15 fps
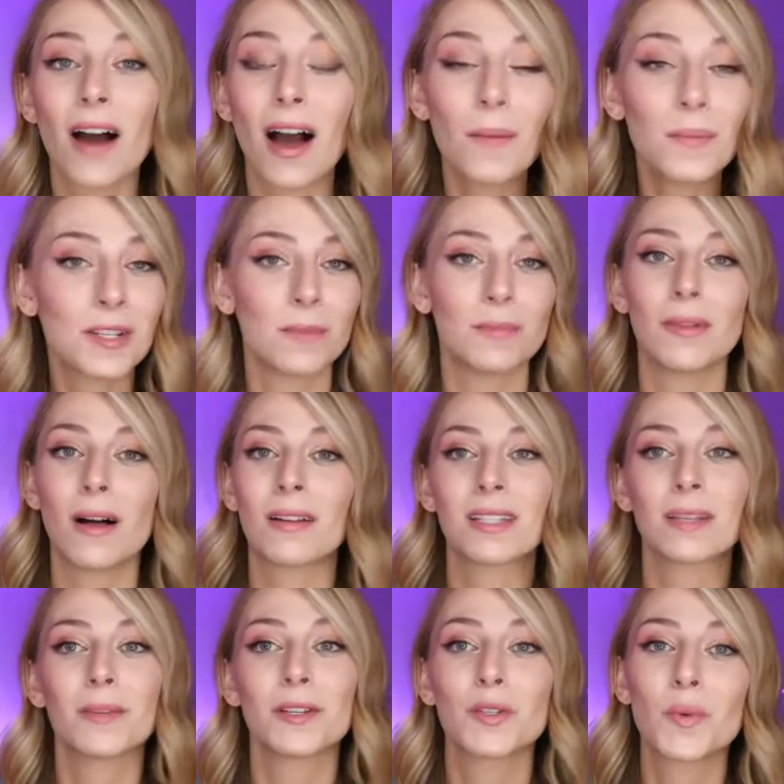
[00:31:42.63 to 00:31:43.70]
up to
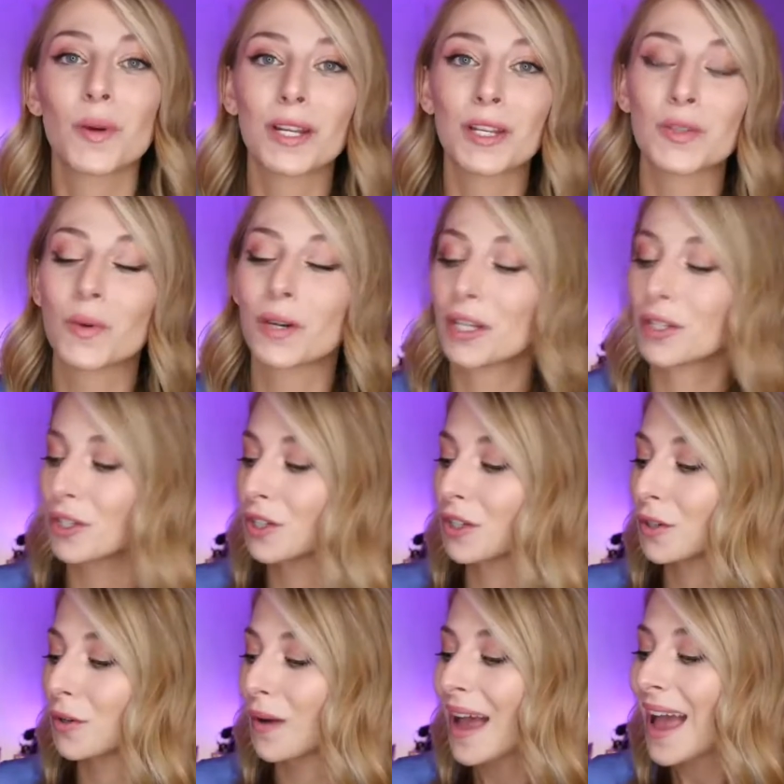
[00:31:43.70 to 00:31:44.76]
blossom in
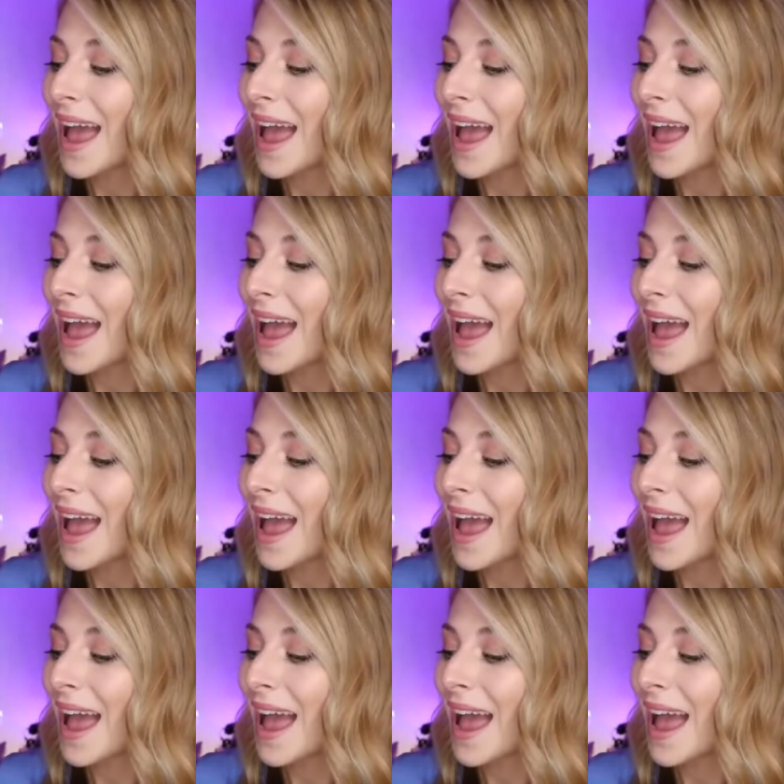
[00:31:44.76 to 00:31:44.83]
2022,